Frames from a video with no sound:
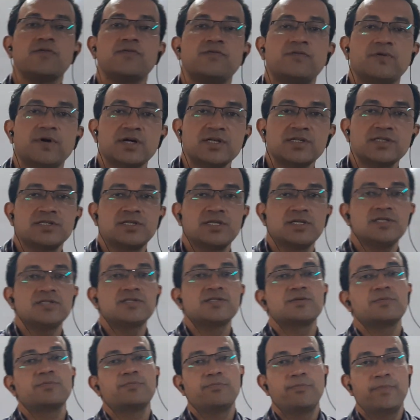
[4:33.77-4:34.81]
First
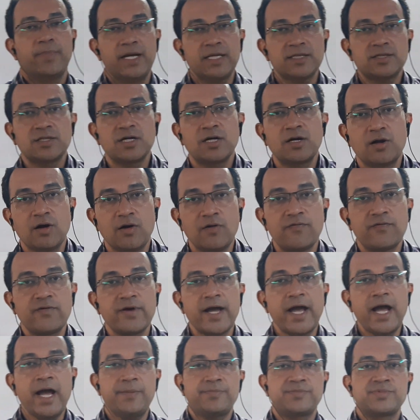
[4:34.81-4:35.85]
is method
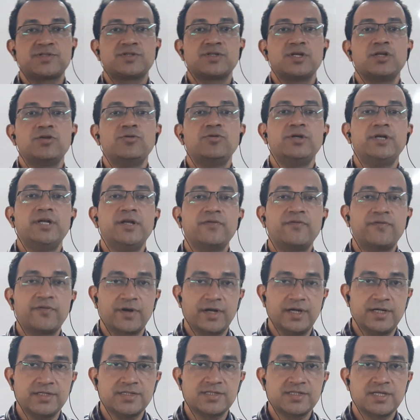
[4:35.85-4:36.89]
of absolute
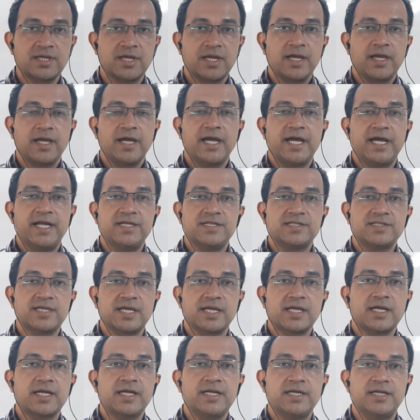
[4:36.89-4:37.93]
difference, and
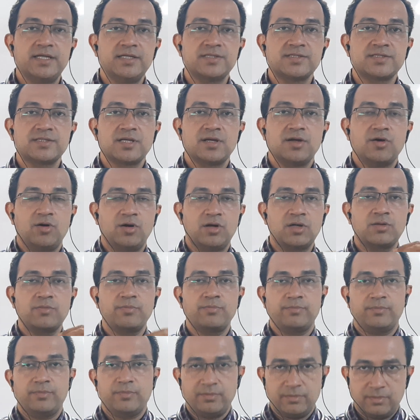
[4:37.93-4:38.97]
second is
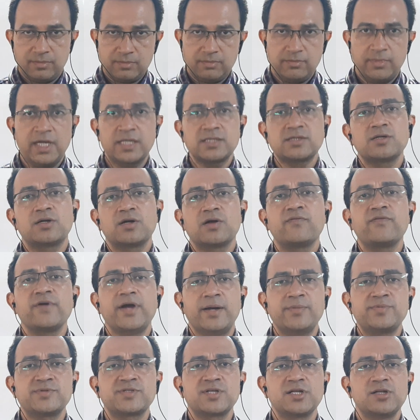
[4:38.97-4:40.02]
method of
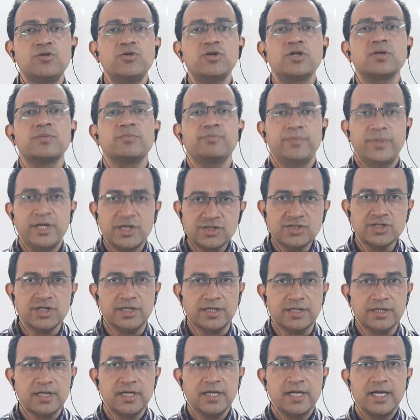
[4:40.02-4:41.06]
absolute
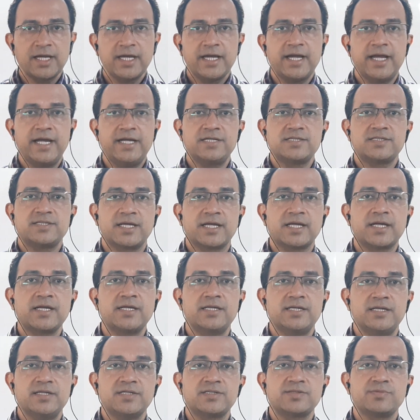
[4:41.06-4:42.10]
measure, and
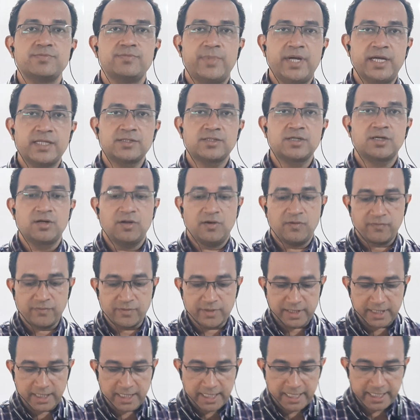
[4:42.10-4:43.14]
second is method of
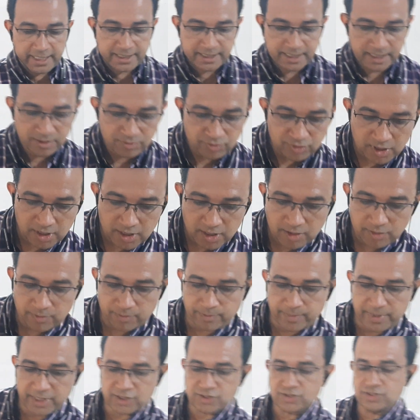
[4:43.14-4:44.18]
relative
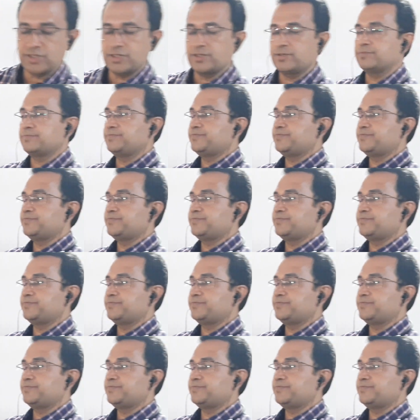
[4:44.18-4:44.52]
measure.